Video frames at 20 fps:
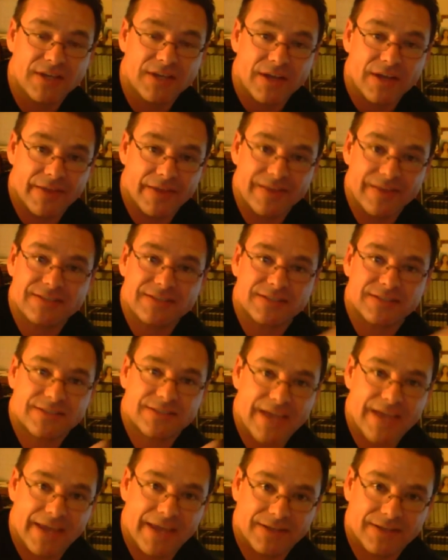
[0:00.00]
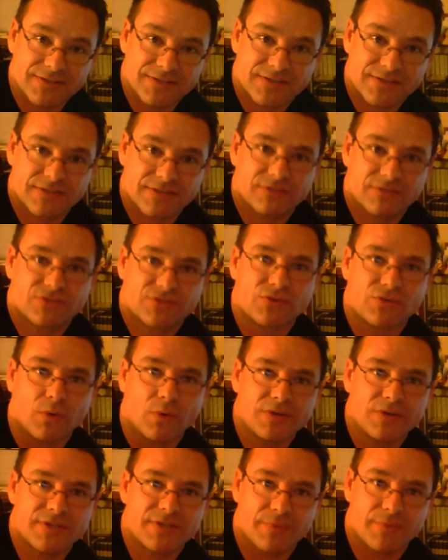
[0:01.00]
and that's a sayings
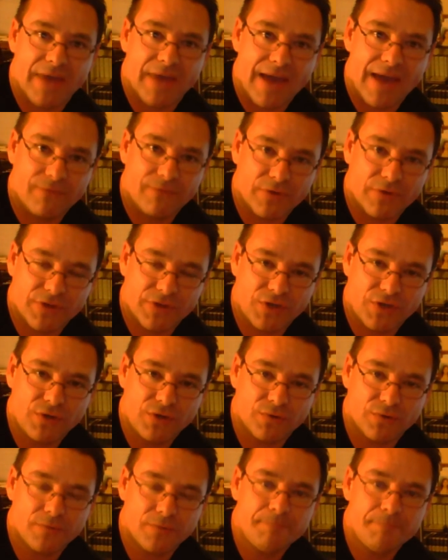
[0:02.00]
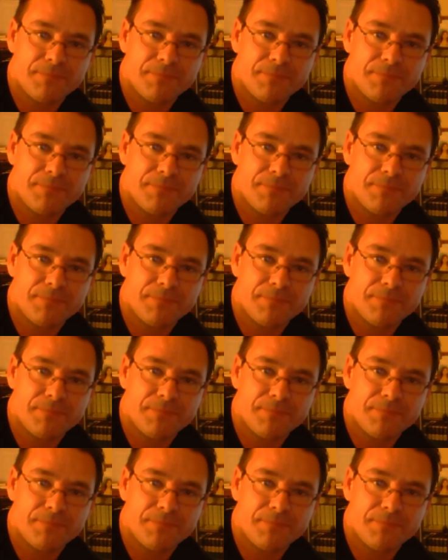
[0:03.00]
source that we have with Q.